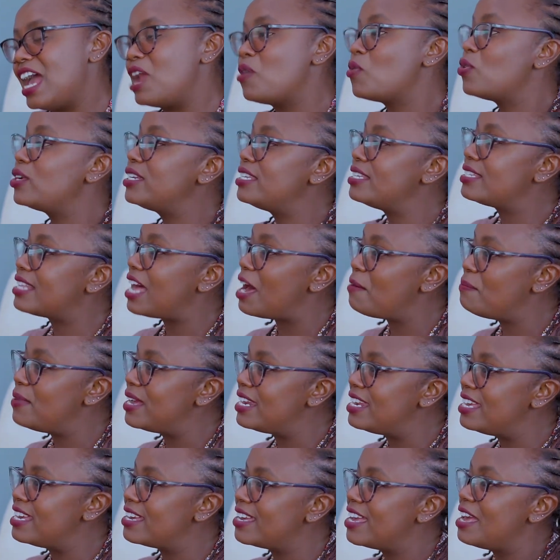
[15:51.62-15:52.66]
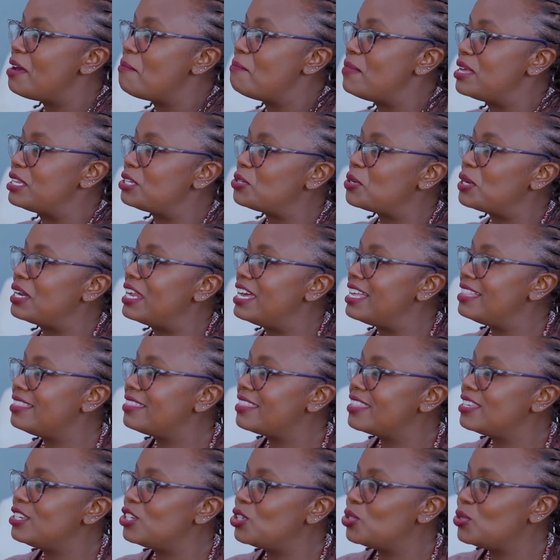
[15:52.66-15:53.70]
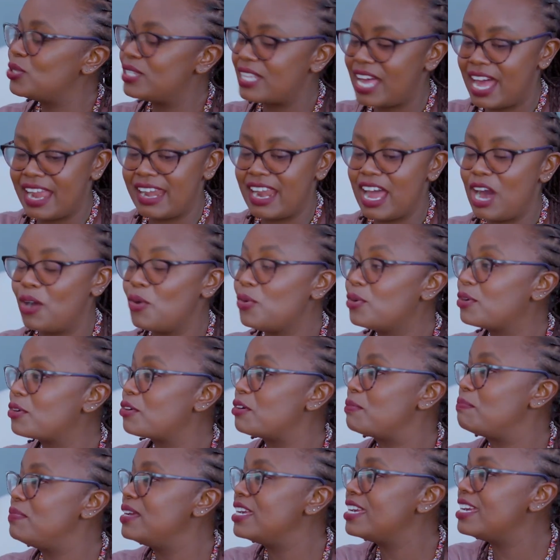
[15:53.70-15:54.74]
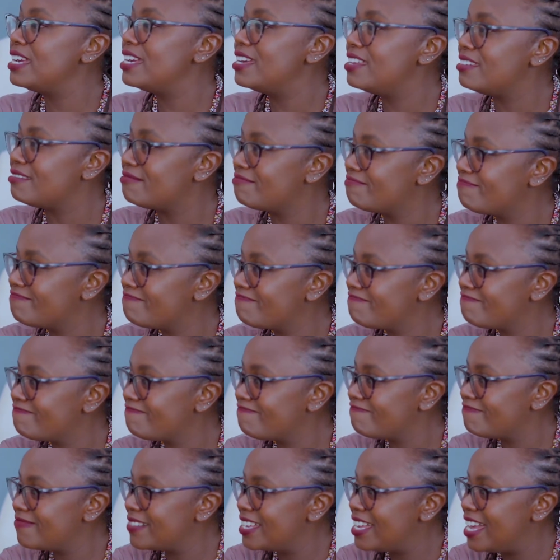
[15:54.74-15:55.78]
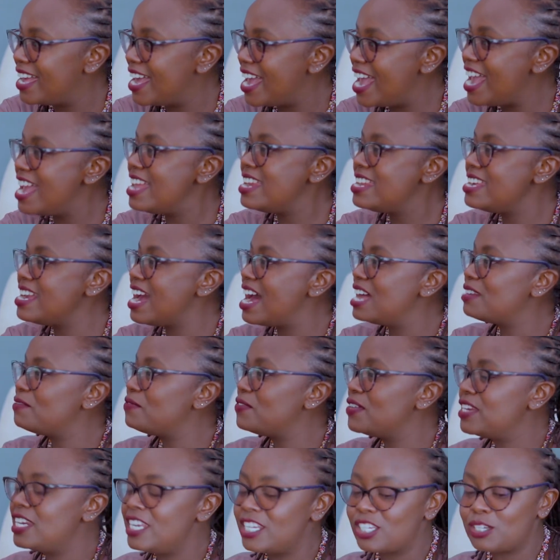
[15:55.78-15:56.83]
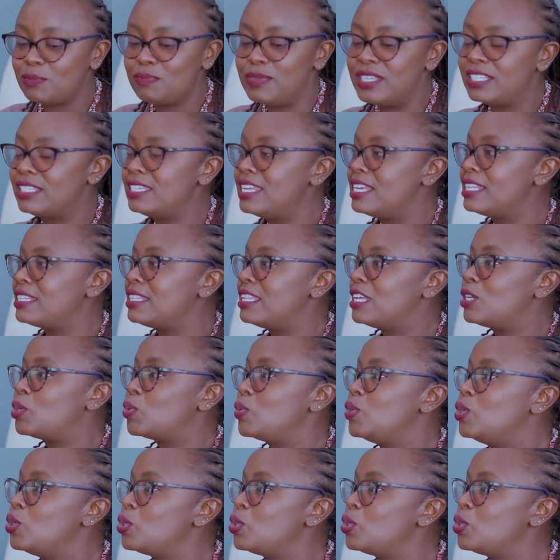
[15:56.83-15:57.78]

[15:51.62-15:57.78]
And what is happening? Mental health issues are now creeping in. Any unfinished business that we